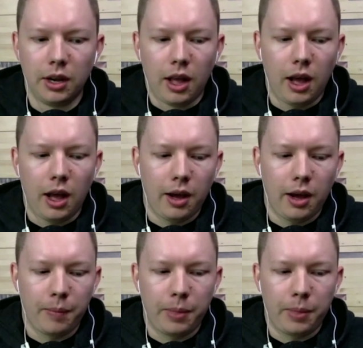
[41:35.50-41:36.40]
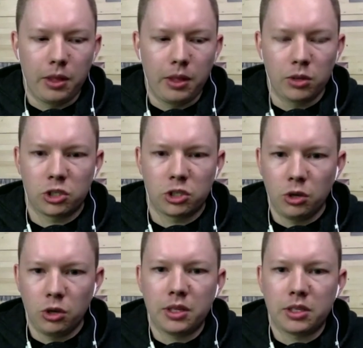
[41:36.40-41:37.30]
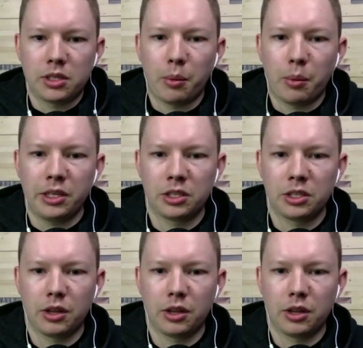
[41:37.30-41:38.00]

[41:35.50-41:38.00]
um, you assume that somebody's